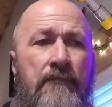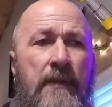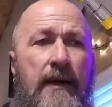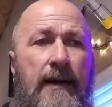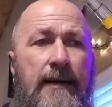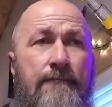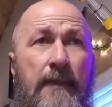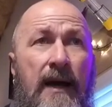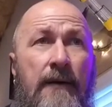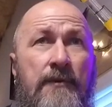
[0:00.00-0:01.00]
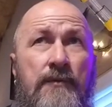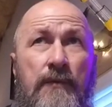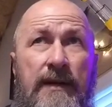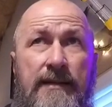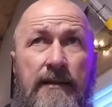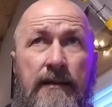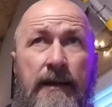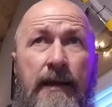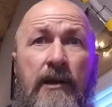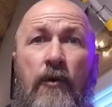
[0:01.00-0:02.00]
Um, I was
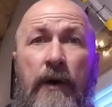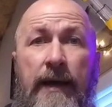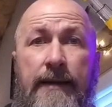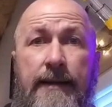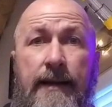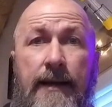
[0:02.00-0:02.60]
recently quit